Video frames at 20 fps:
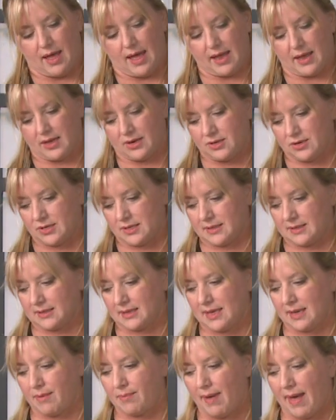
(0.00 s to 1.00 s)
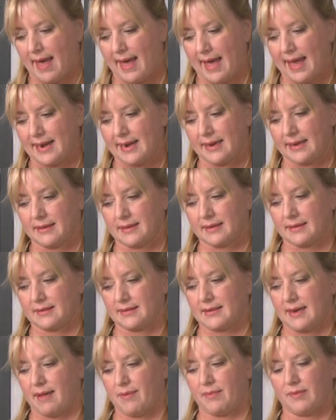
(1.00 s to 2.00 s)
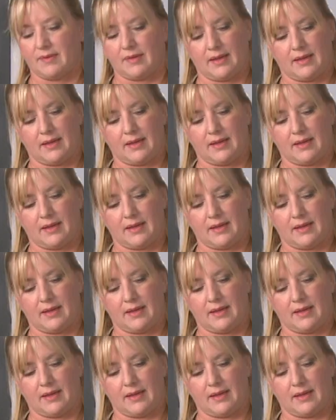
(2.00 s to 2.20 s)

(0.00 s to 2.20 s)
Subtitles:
I can just keep adding the stems